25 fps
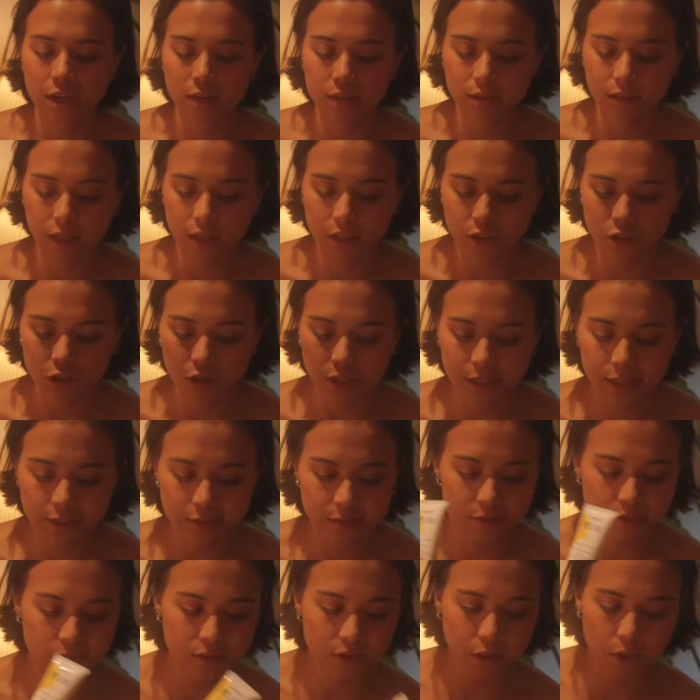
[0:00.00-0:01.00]

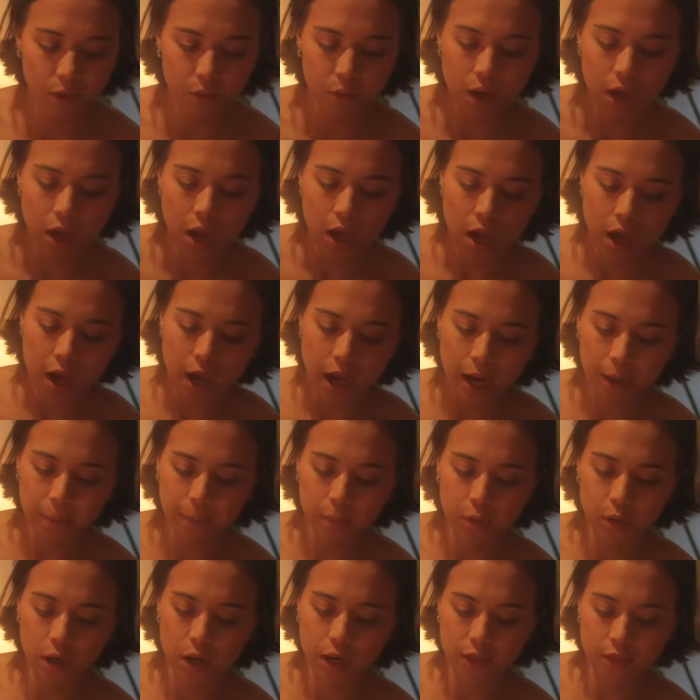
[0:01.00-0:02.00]
sunscreen. So I
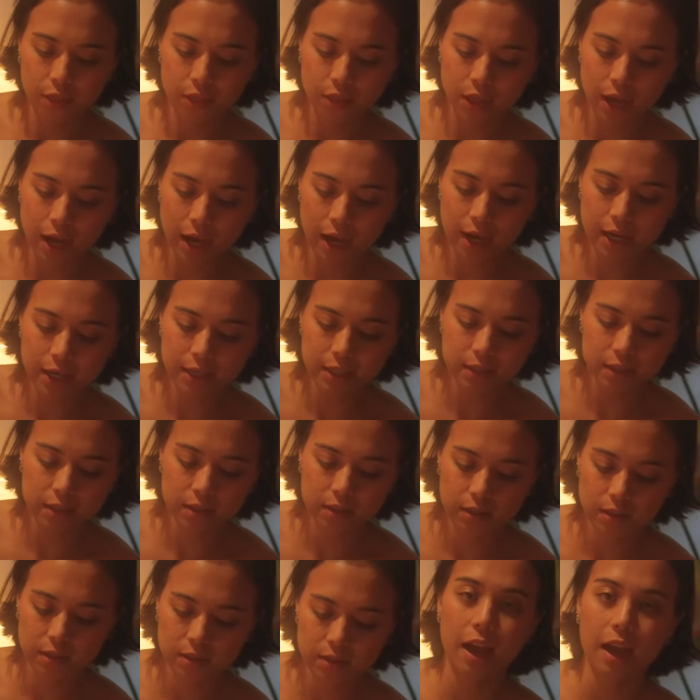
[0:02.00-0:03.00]
brought
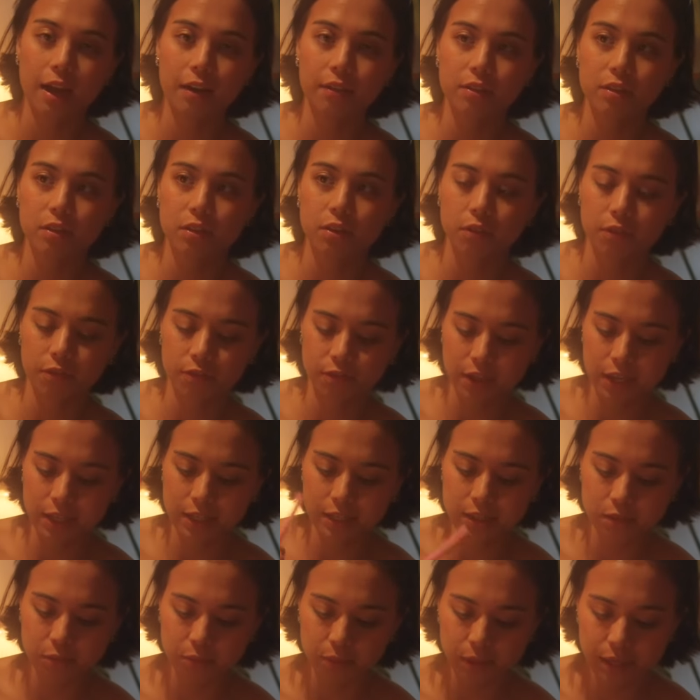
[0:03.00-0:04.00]
that. I have a little
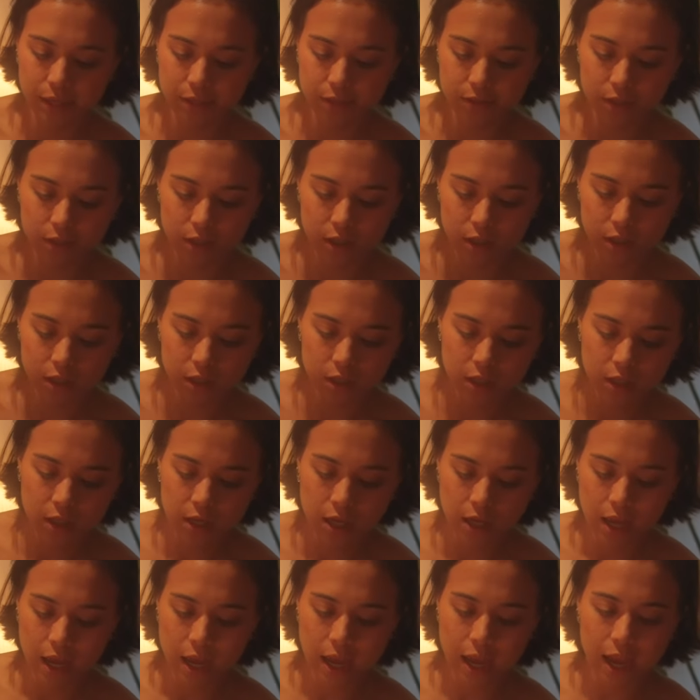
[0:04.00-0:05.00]
face razor,
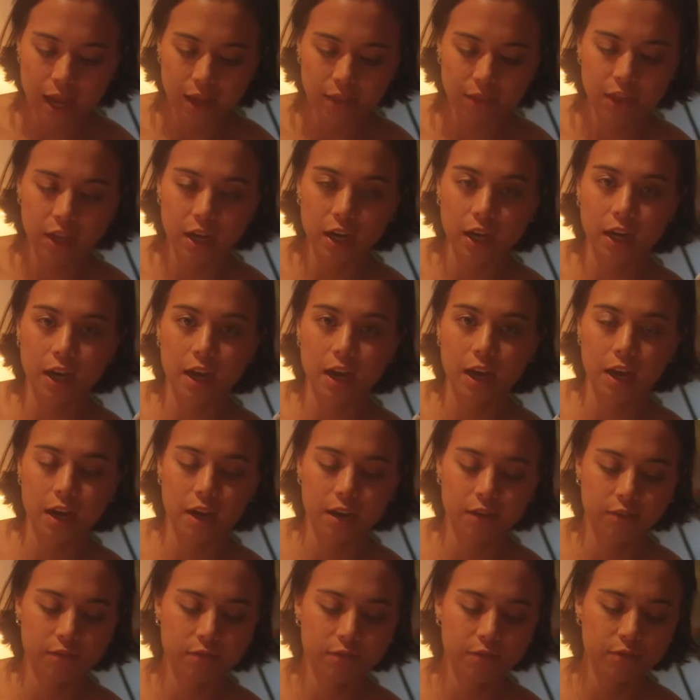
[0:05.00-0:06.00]
and then I
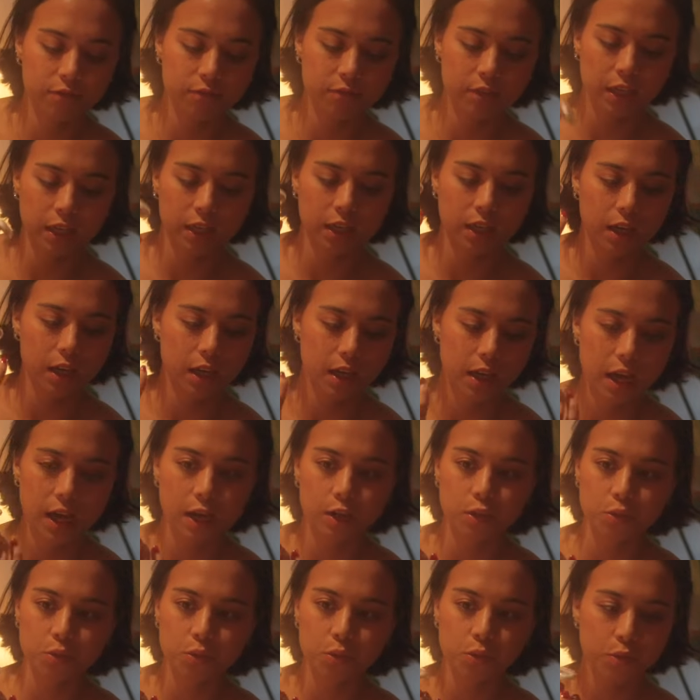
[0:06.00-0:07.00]
have like an
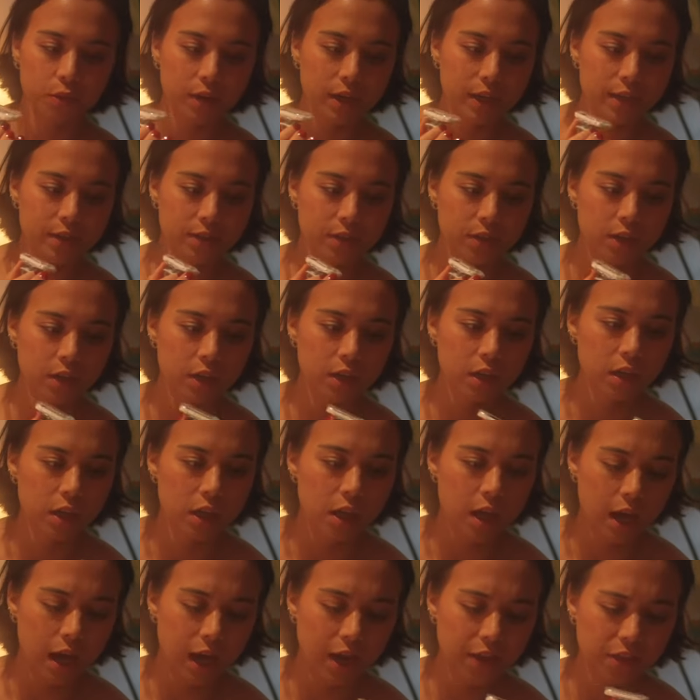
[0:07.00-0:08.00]
actual razor.
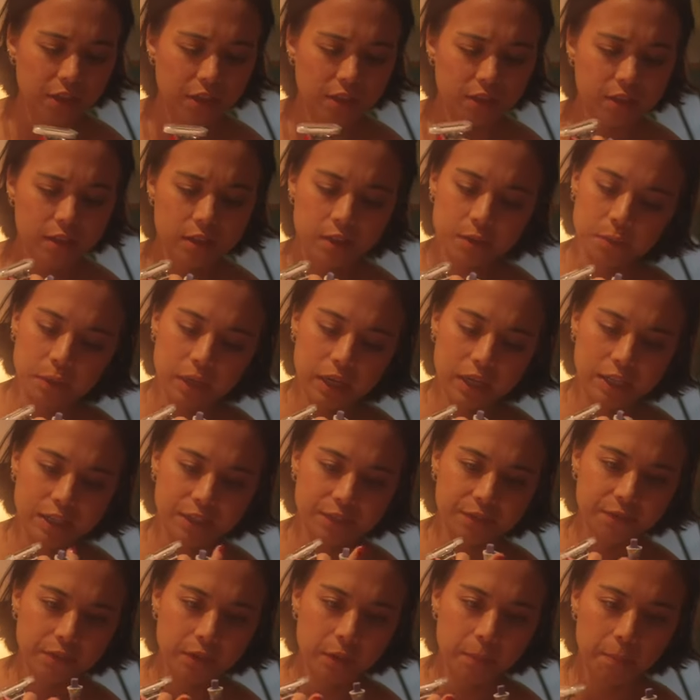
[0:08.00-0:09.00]
I think this brand
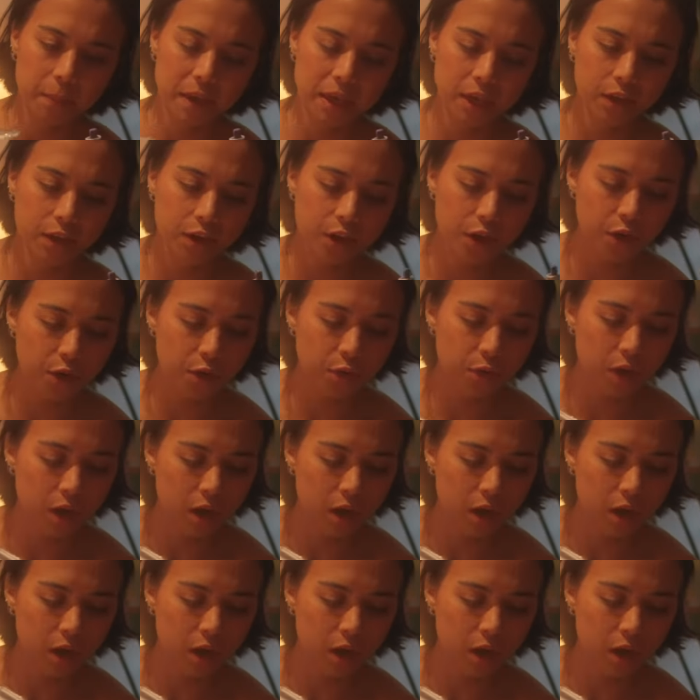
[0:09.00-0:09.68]
is Flamingo.